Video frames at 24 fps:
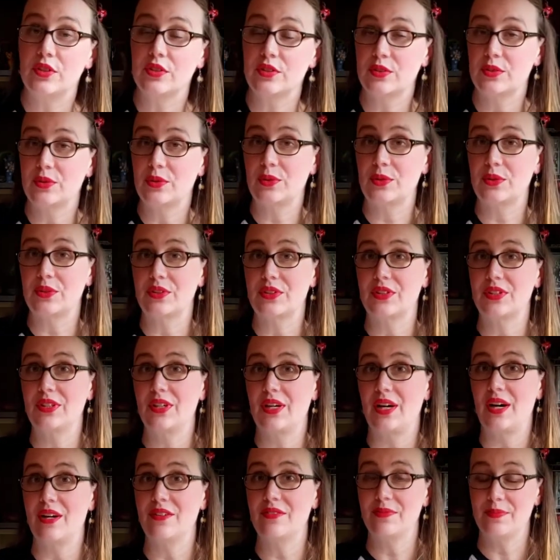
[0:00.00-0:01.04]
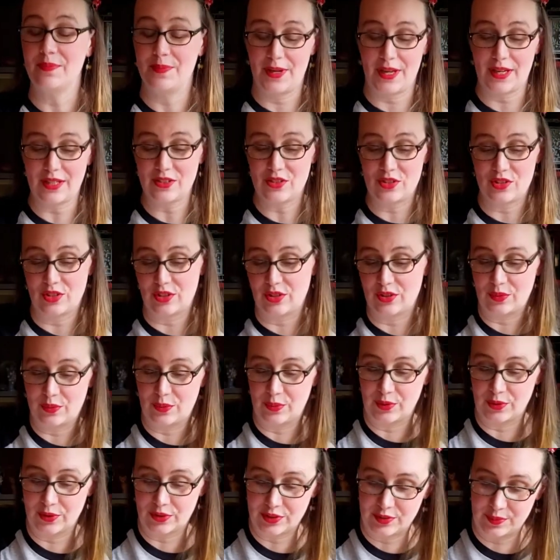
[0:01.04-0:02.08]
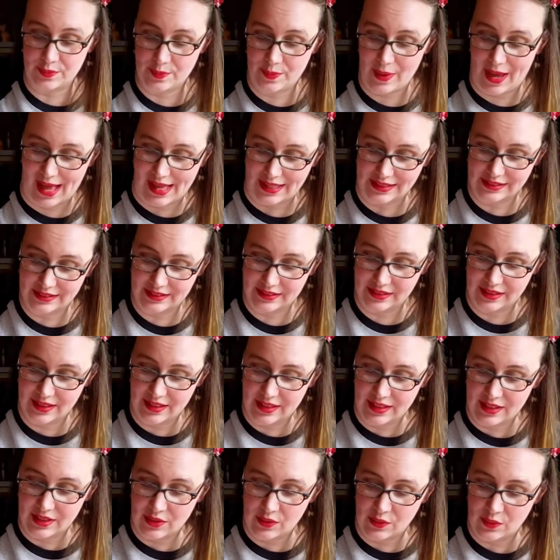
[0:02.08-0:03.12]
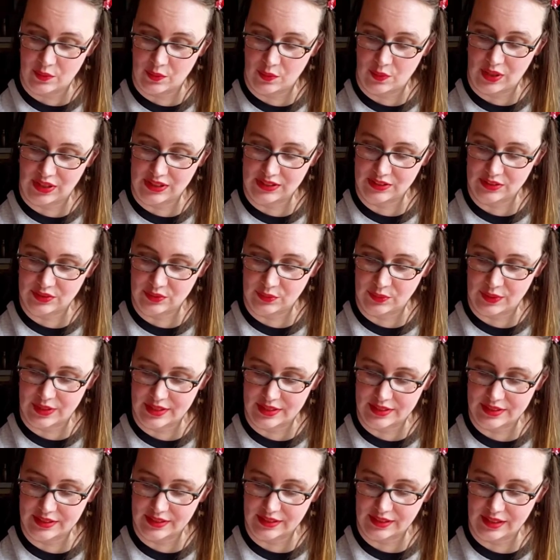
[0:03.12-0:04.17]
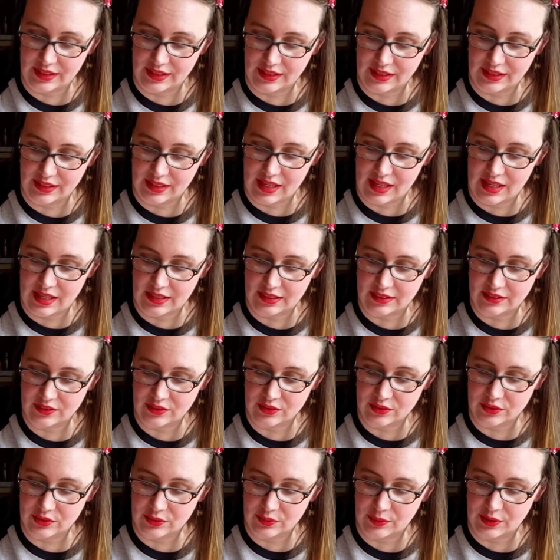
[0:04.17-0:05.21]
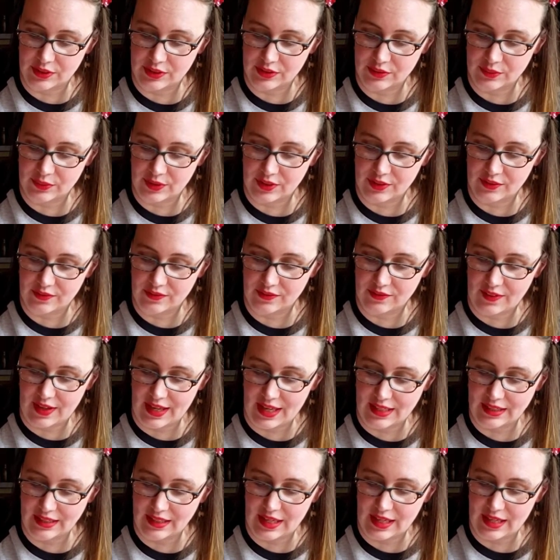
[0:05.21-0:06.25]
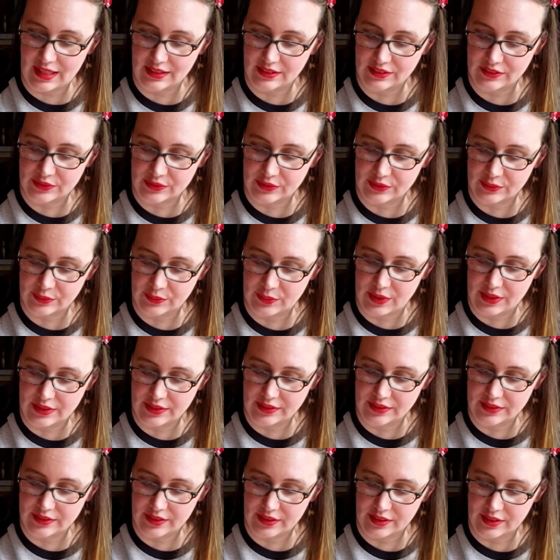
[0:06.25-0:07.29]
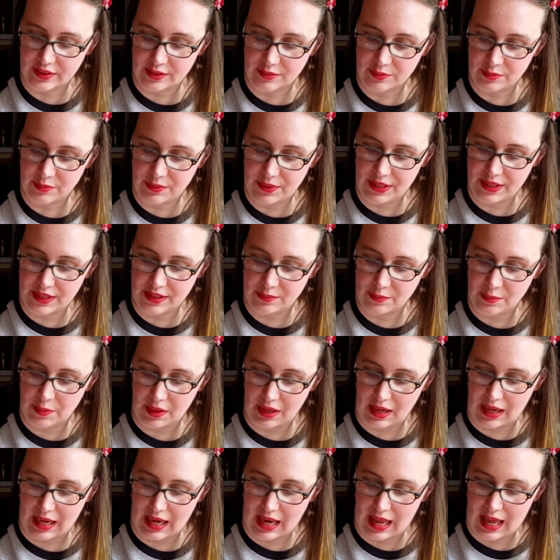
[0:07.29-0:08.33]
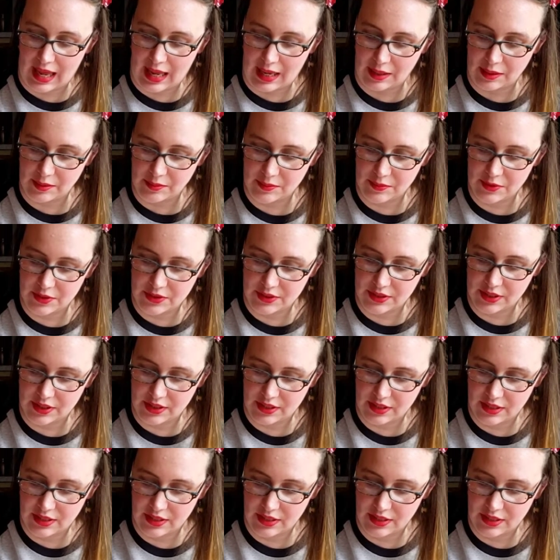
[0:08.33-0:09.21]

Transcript: sort of picture works best. Ones with skinny lines, or ones with fat lines, or ones that are big blobs.